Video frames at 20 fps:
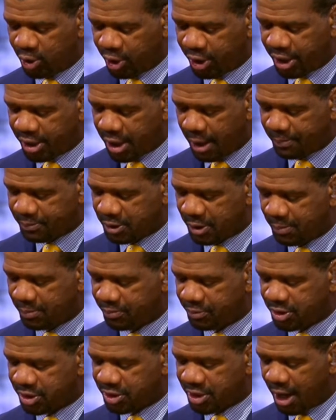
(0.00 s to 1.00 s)
in looking up
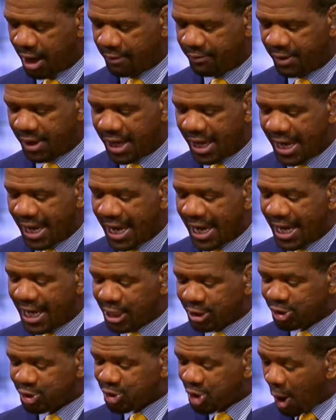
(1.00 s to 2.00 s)
some stuff,
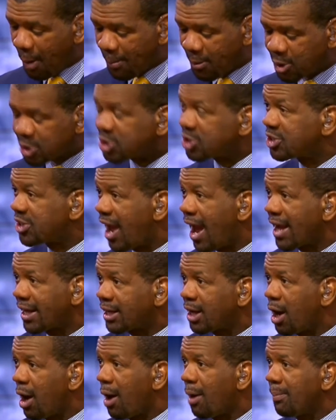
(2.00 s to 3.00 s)
his numbers
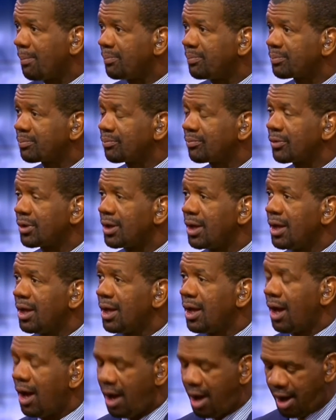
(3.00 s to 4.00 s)
stack up
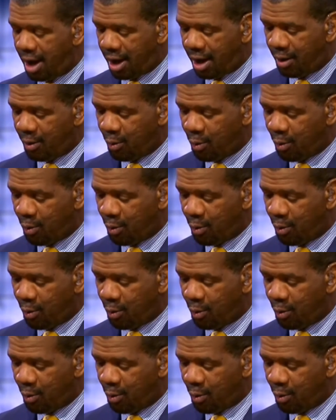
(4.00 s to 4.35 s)
uh,